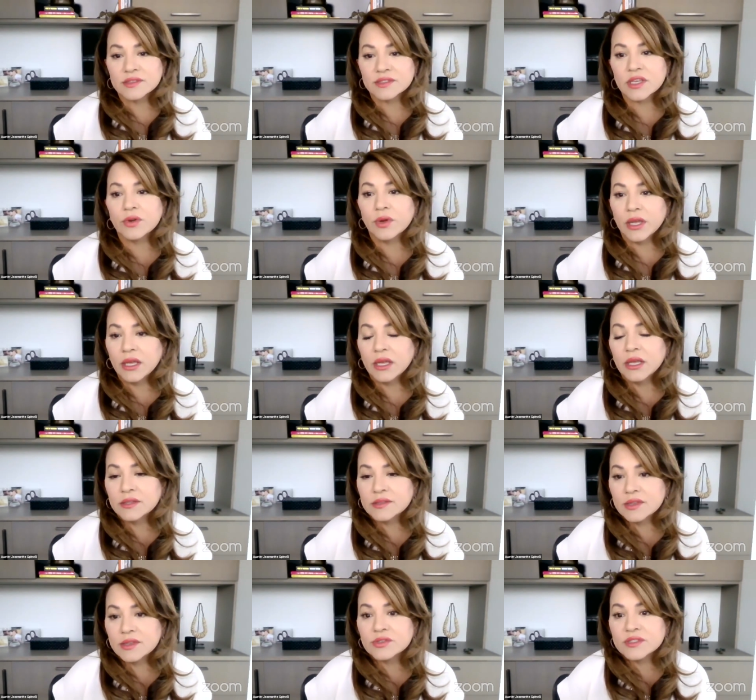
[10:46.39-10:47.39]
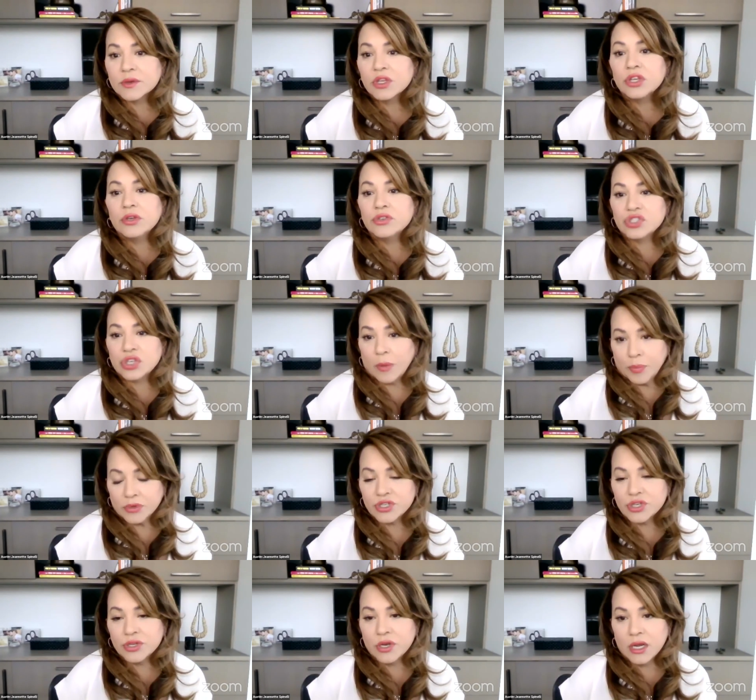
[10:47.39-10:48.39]
So there's a huge
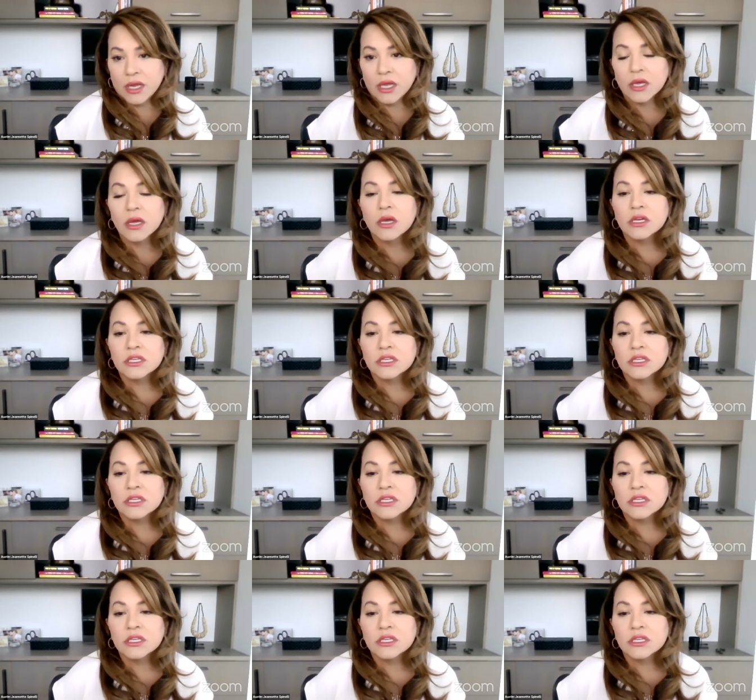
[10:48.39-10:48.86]
opportunity